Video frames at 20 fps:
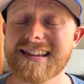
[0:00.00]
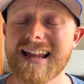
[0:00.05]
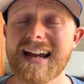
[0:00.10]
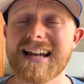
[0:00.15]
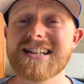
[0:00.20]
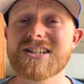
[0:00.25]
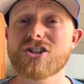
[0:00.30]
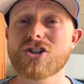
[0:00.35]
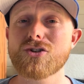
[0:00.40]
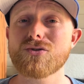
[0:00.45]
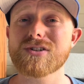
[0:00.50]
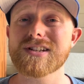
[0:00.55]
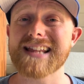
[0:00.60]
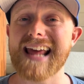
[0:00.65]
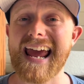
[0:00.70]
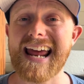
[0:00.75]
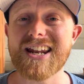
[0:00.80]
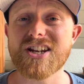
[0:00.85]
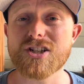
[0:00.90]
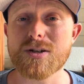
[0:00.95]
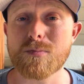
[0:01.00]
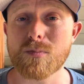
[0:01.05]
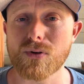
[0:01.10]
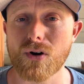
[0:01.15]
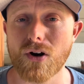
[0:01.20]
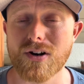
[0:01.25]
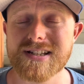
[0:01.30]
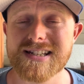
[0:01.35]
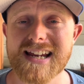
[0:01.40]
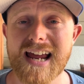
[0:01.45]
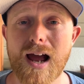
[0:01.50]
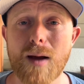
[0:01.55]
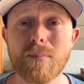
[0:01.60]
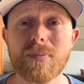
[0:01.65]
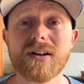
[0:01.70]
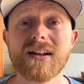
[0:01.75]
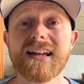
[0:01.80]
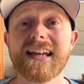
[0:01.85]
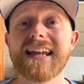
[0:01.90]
That is due to the energy price cap